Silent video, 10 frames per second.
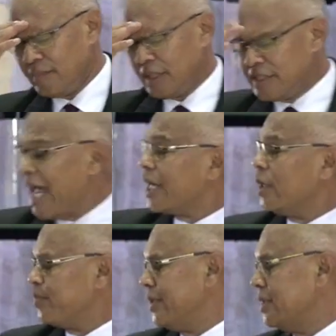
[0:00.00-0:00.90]
Jacob,
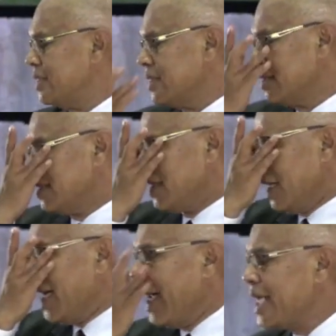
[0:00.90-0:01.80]

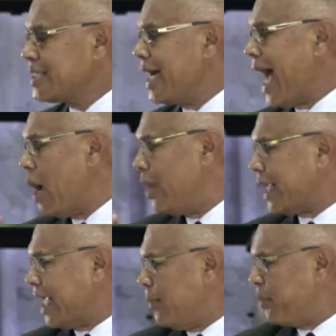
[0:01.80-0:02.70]
and he said, I will
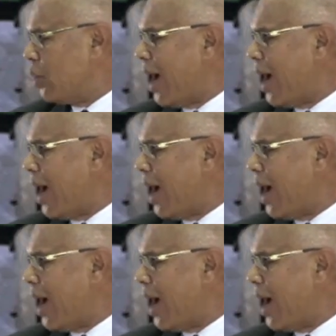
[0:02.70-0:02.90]
keep you,